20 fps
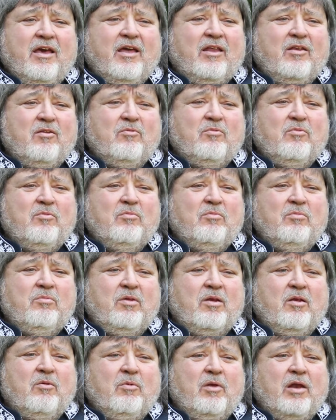and
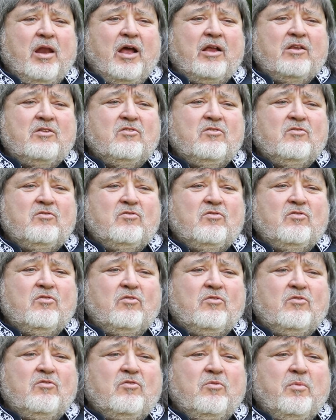you know we like
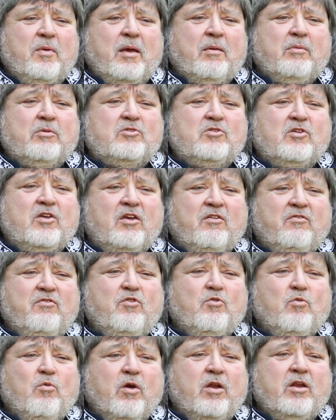to to be able to give
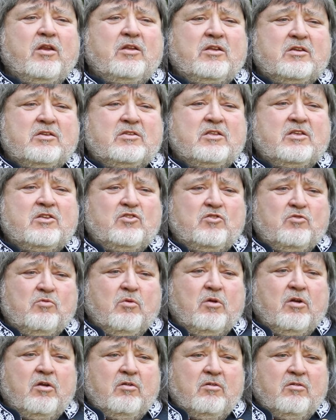you what it is that you
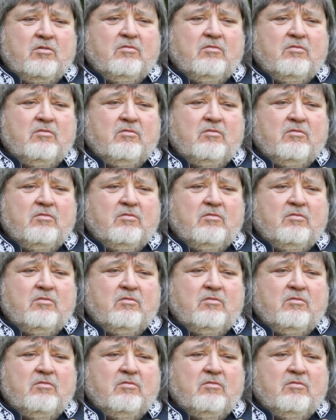want